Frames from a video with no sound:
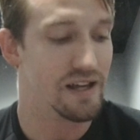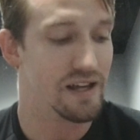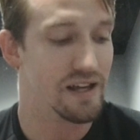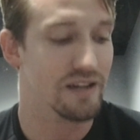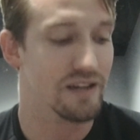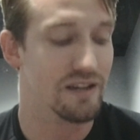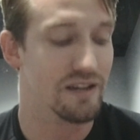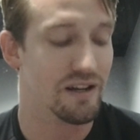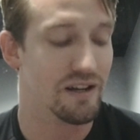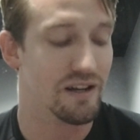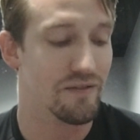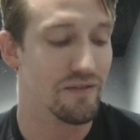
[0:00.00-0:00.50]

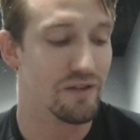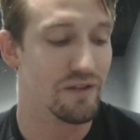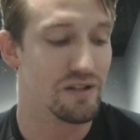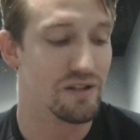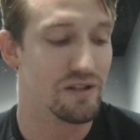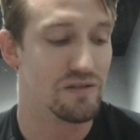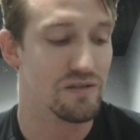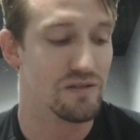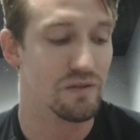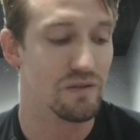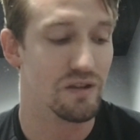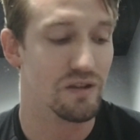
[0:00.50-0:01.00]
and then I
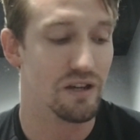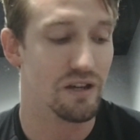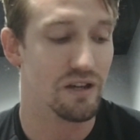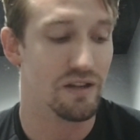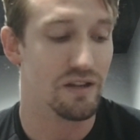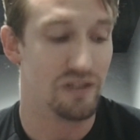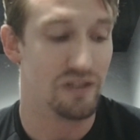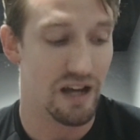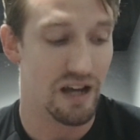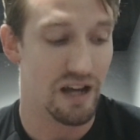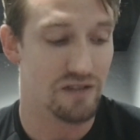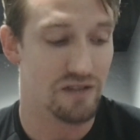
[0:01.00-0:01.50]
finished with
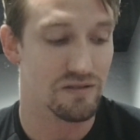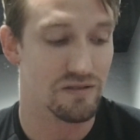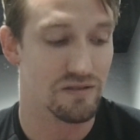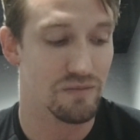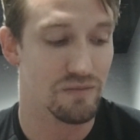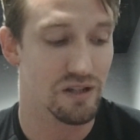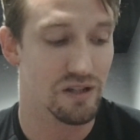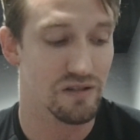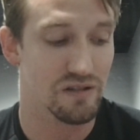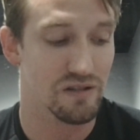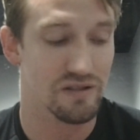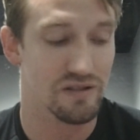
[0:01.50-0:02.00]
1,000
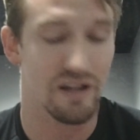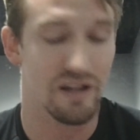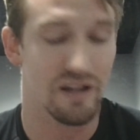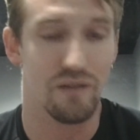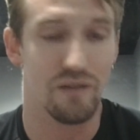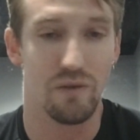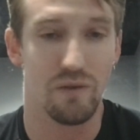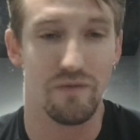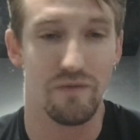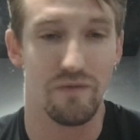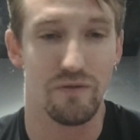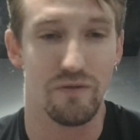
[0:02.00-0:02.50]
meters at
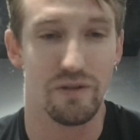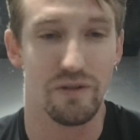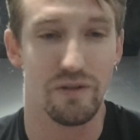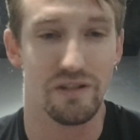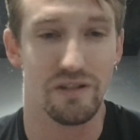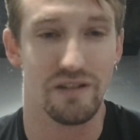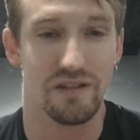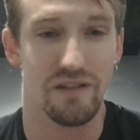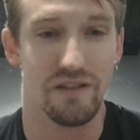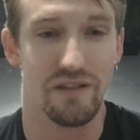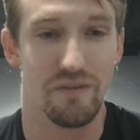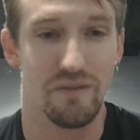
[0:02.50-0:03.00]

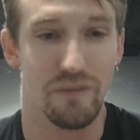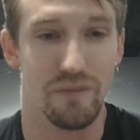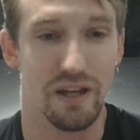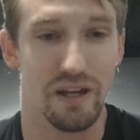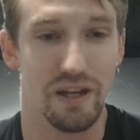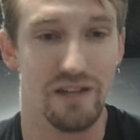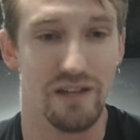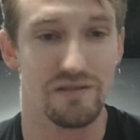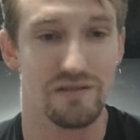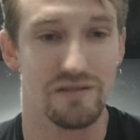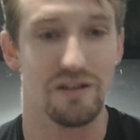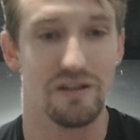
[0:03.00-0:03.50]
147
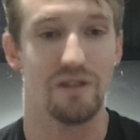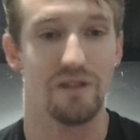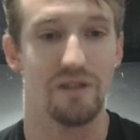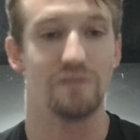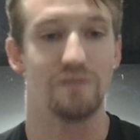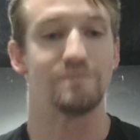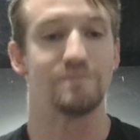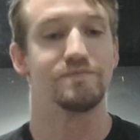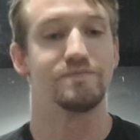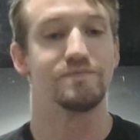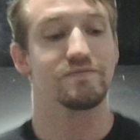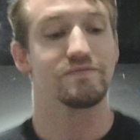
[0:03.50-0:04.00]
pace. So
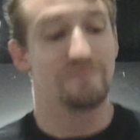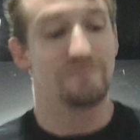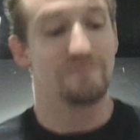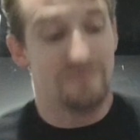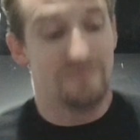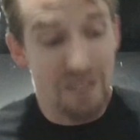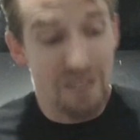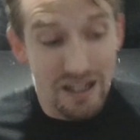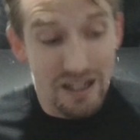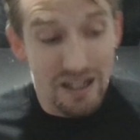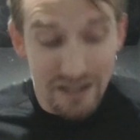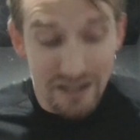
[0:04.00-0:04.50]

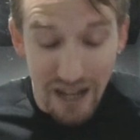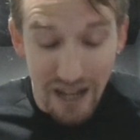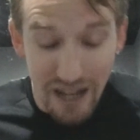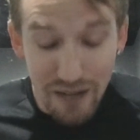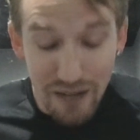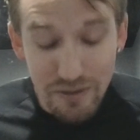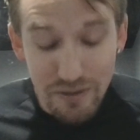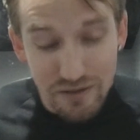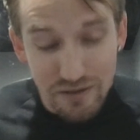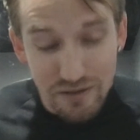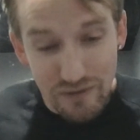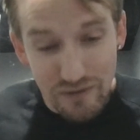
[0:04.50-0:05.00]
that
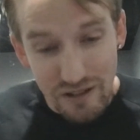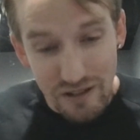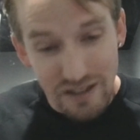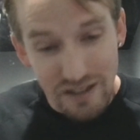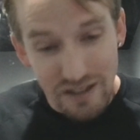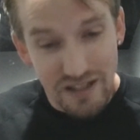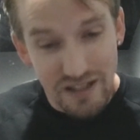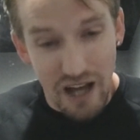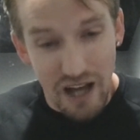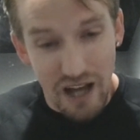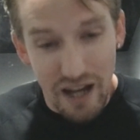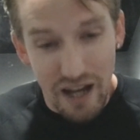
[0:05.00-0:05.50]
was really
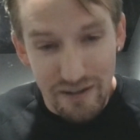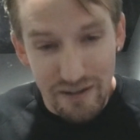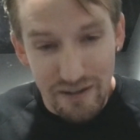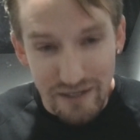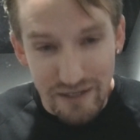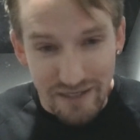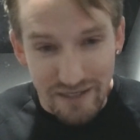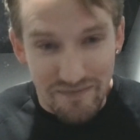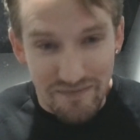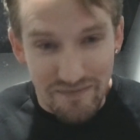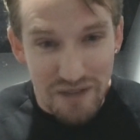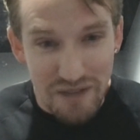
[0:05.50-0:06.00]

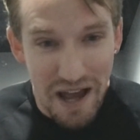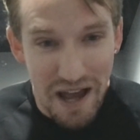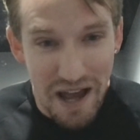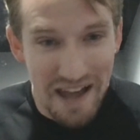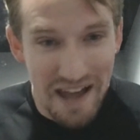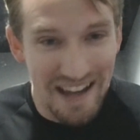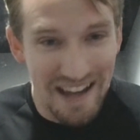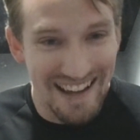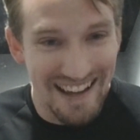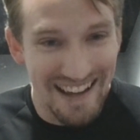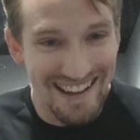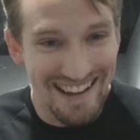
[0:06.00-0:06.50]
tiring.
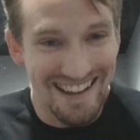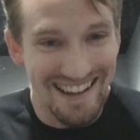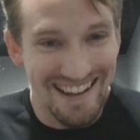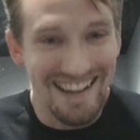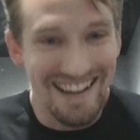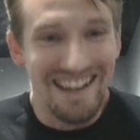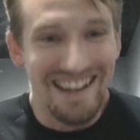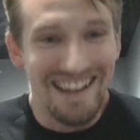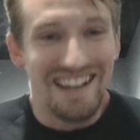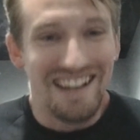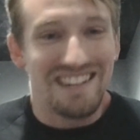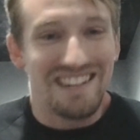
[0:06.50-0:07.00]

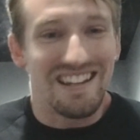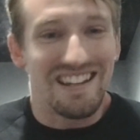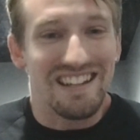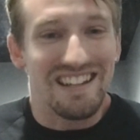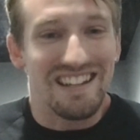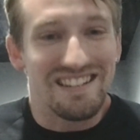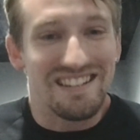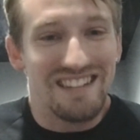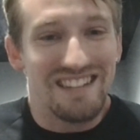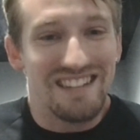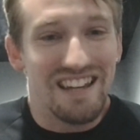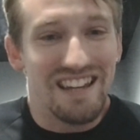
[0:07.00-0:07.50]
Like
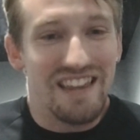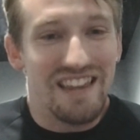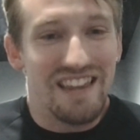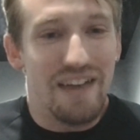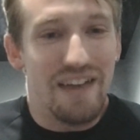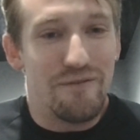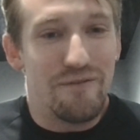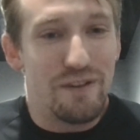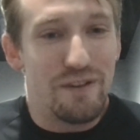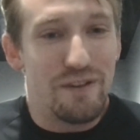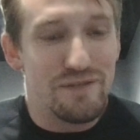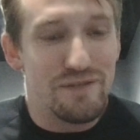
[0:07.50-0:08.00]
I said, that
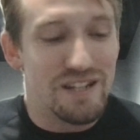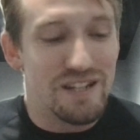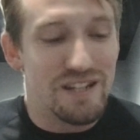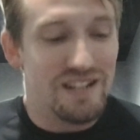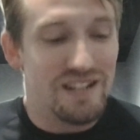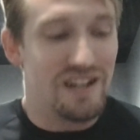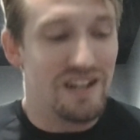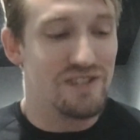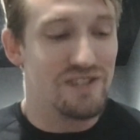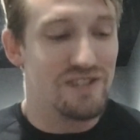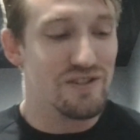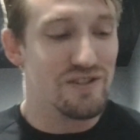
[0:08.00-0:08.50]

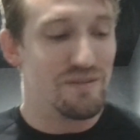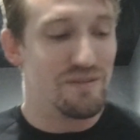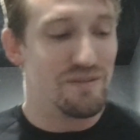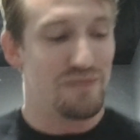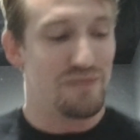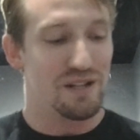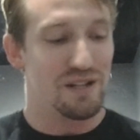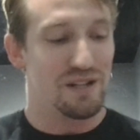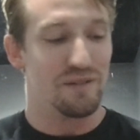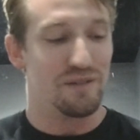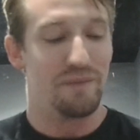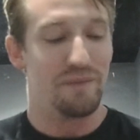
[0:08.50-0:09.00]
1,500
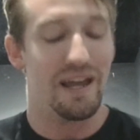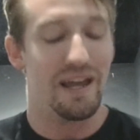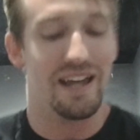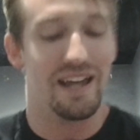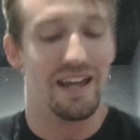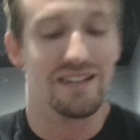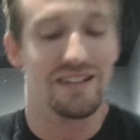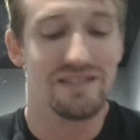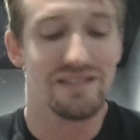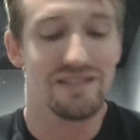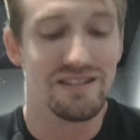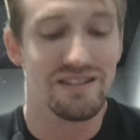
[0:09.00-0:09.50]
meter
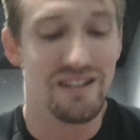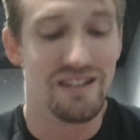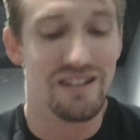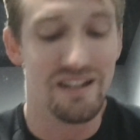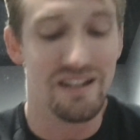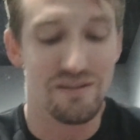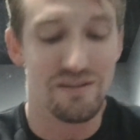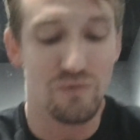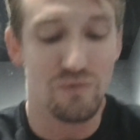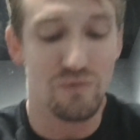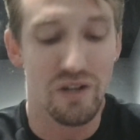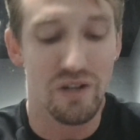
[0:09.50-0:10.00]
pace
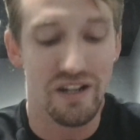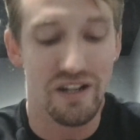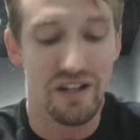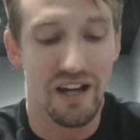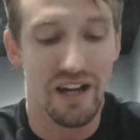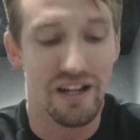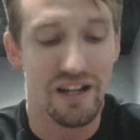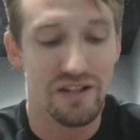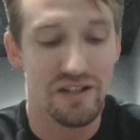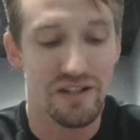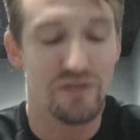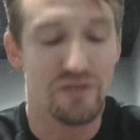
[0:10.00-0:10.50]
is one
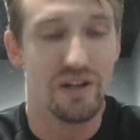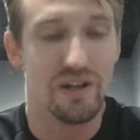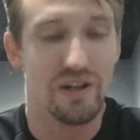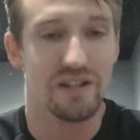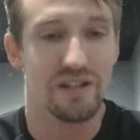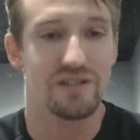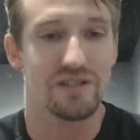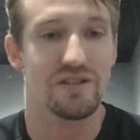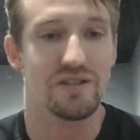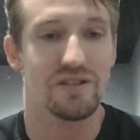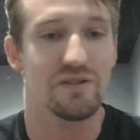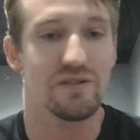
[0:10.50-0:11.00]
I knew I
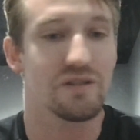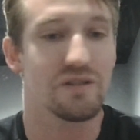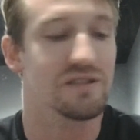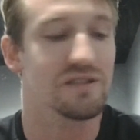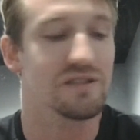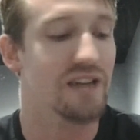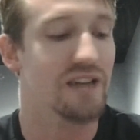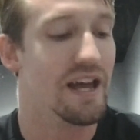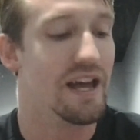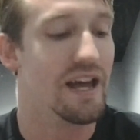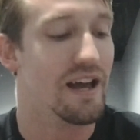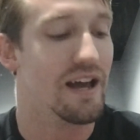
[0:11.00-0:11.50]
could do because
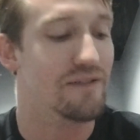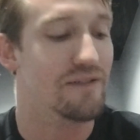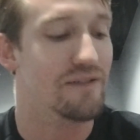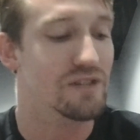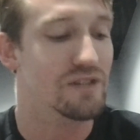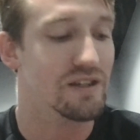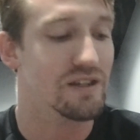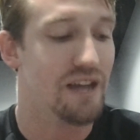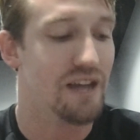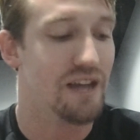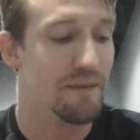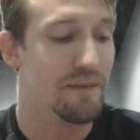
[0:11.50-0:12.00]
I've
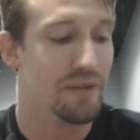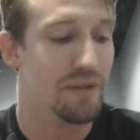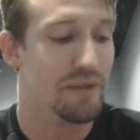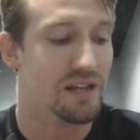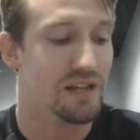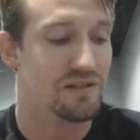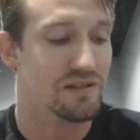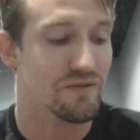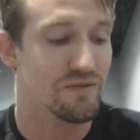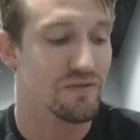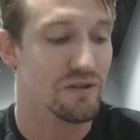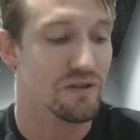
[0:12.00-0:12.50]
done that
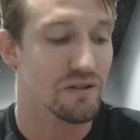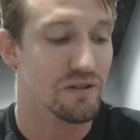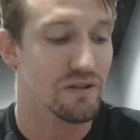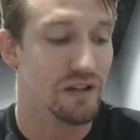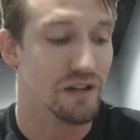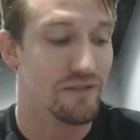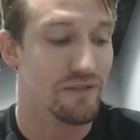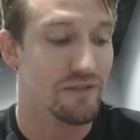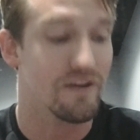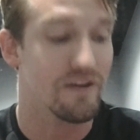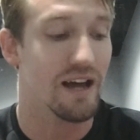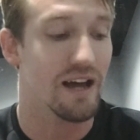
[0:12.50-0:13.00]
pace for
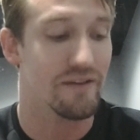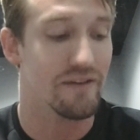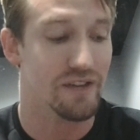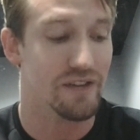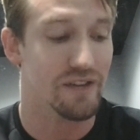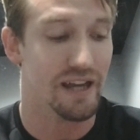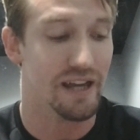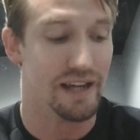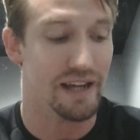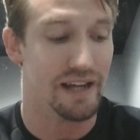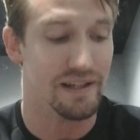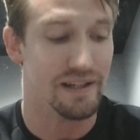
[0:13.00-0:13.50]
a
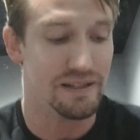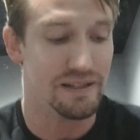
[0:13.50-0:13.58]
5K